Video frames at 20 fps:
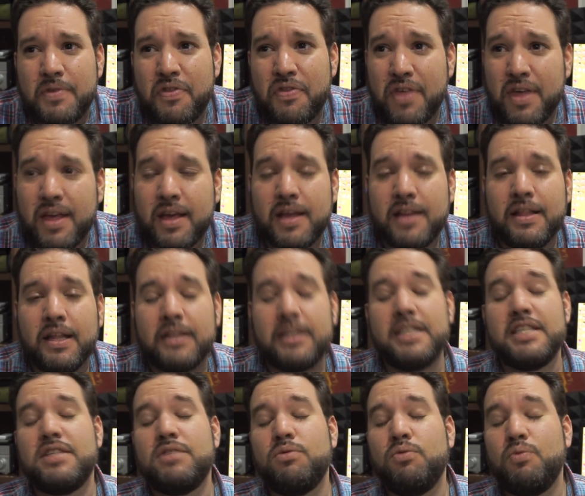thinking that
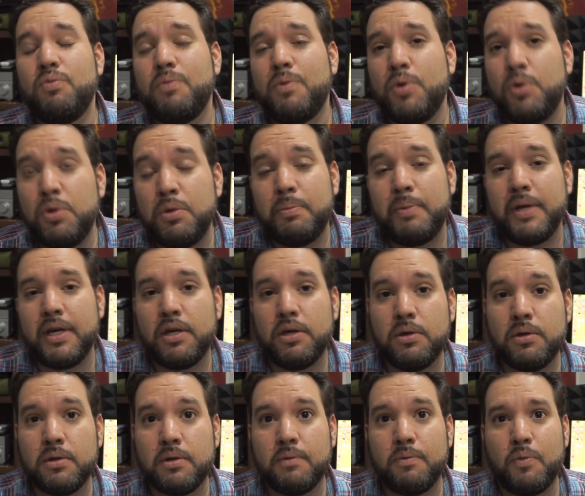this could be
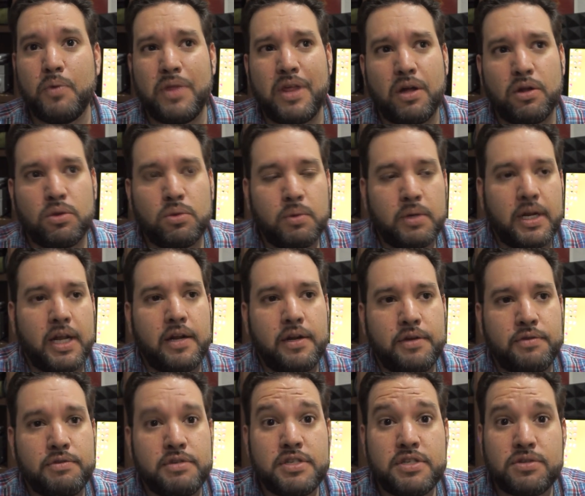good without doing
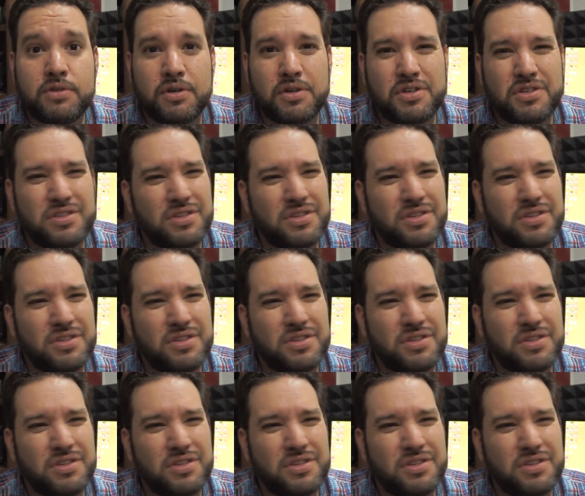any research.